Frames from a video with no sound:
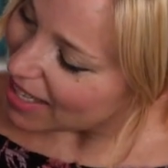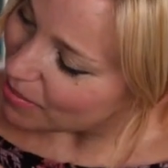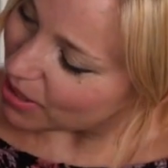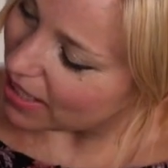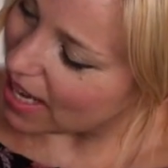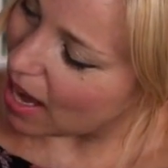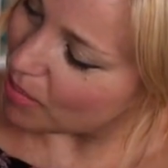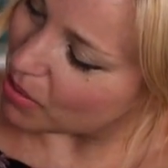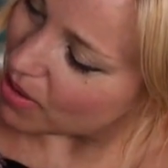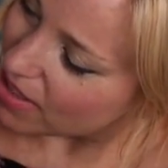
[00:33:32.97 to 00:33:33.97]
I'm really
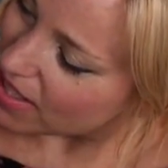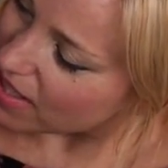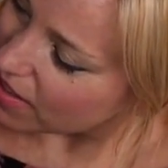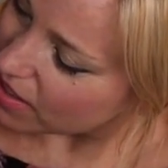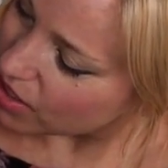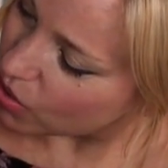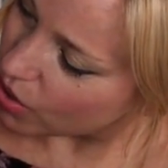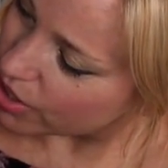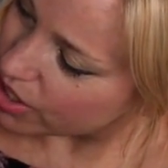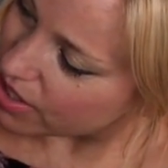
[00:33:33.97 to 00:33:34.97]
happy with this. I think it's
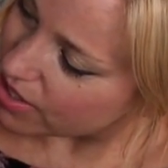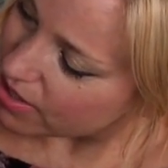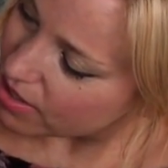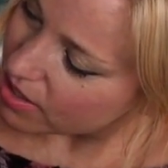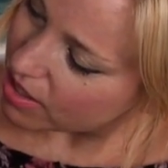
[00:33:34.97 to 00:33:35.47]
gorgeous.